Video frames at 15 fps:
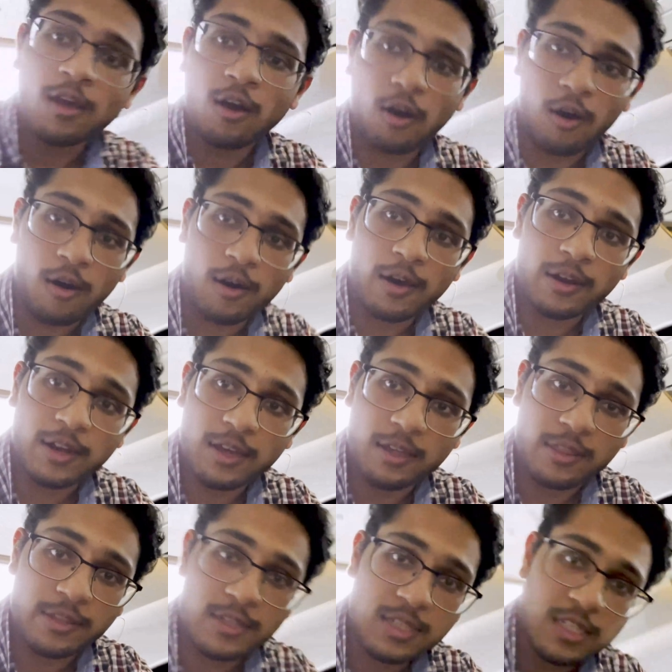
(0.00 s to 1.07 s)
on
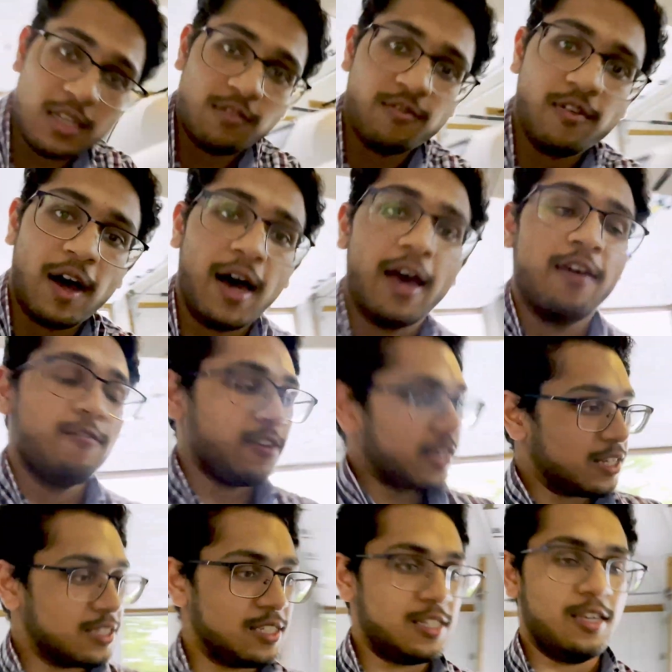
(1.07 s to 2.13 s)
the C5
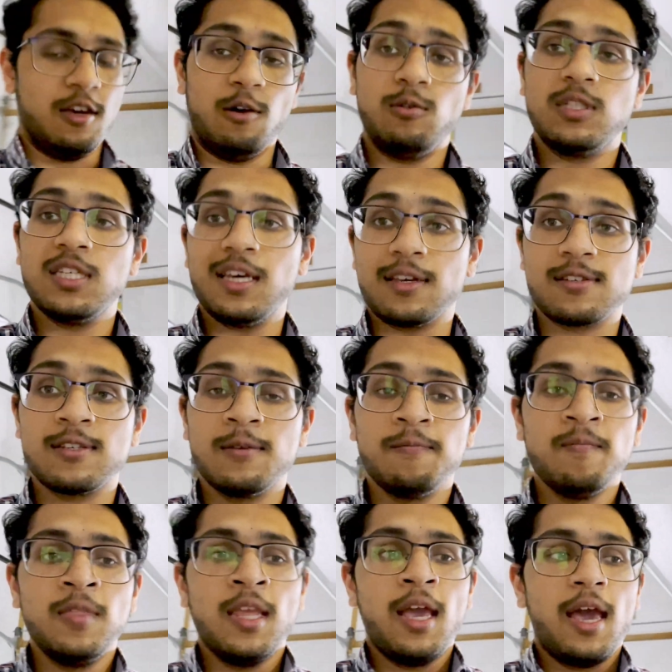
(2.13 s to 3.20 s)
Z06.
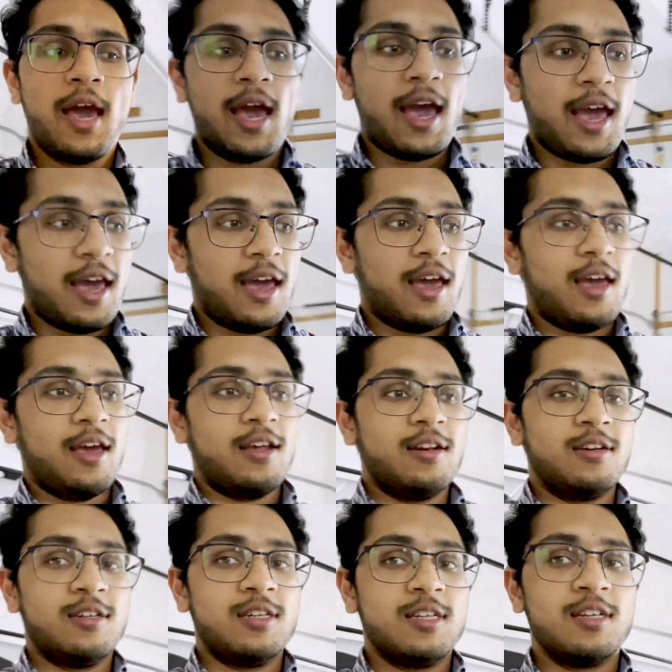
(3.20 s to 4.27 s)

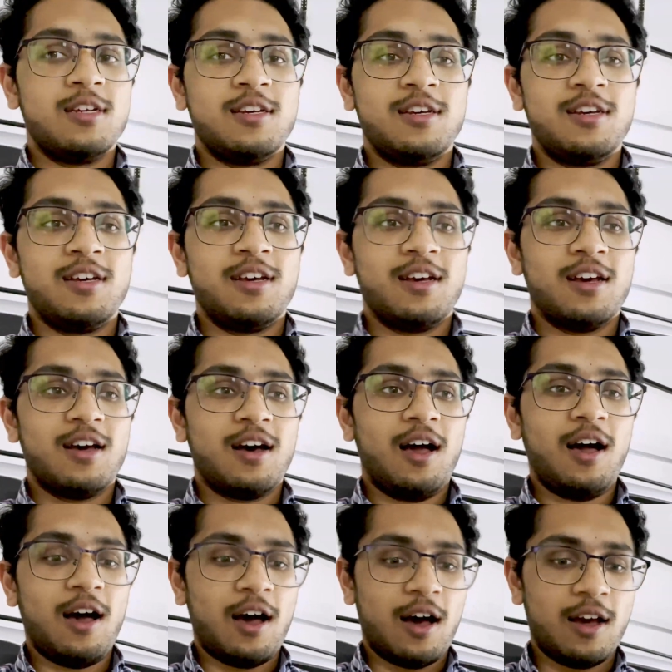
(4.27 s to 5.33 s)
And
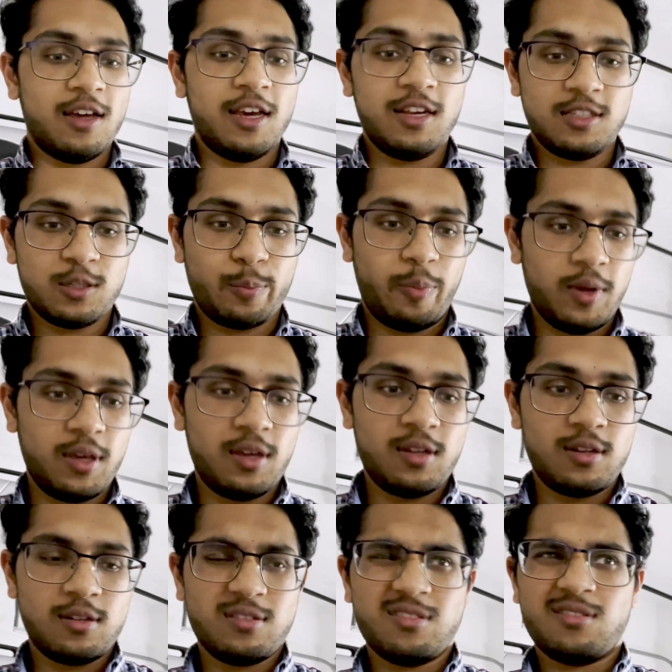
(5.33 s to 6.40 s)
it's
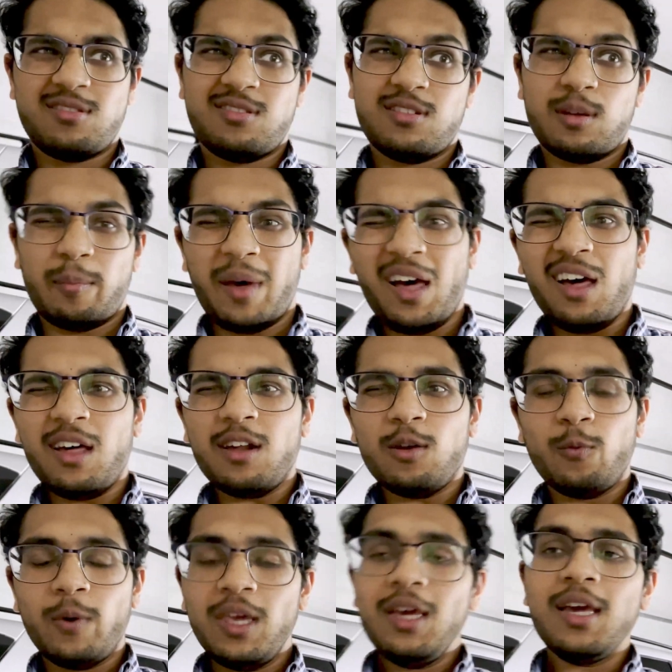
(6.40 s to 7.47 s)
been about a
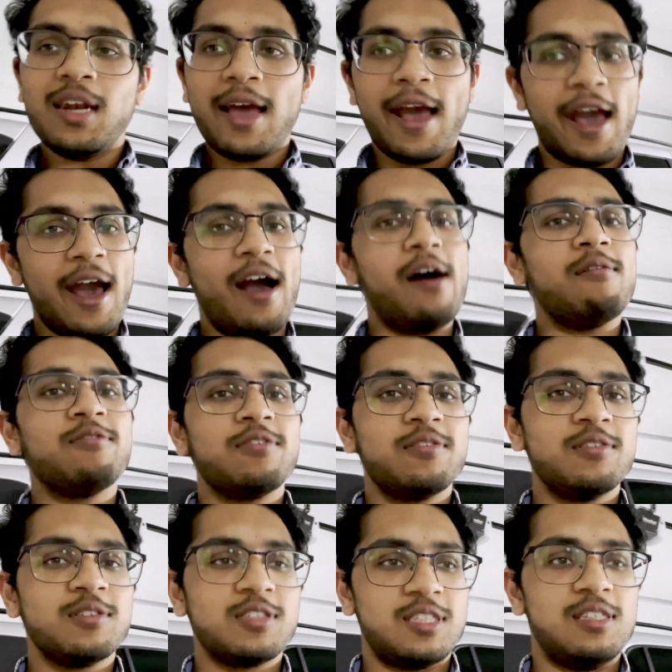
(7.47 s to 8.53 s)
week and a half
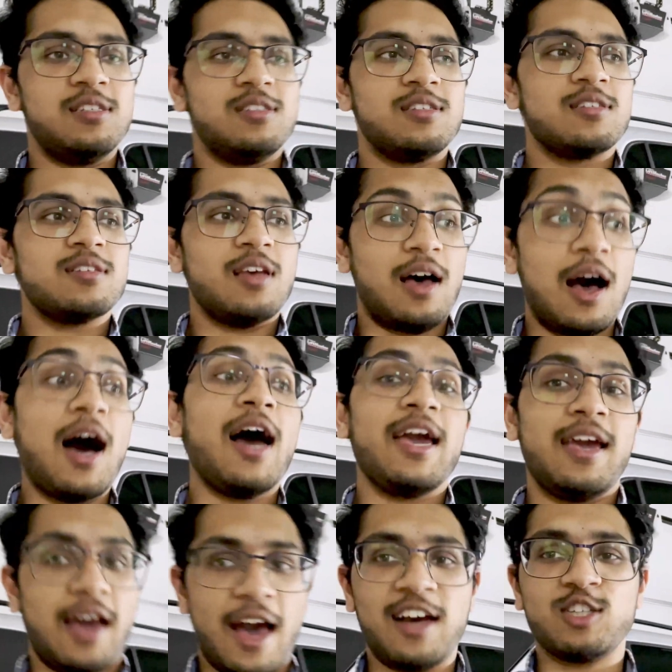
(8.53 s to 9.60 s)
since
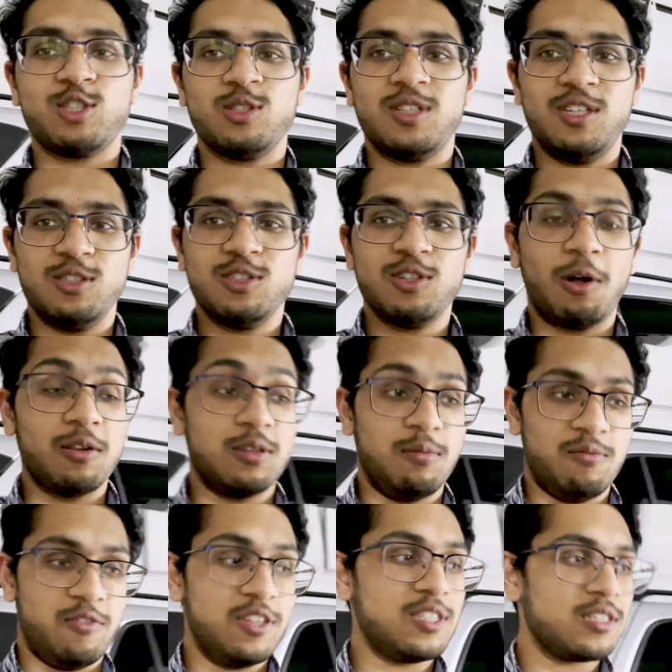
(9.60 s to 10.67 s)
I actually installed them
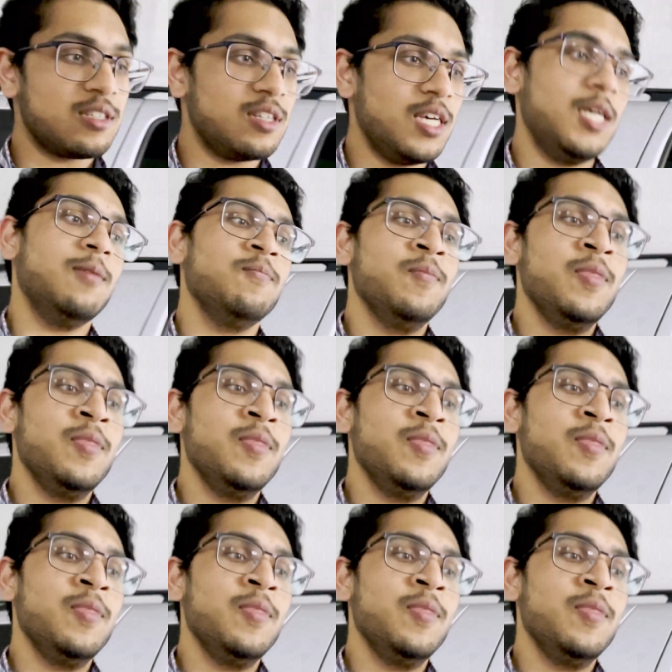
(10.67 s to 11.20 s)
physically,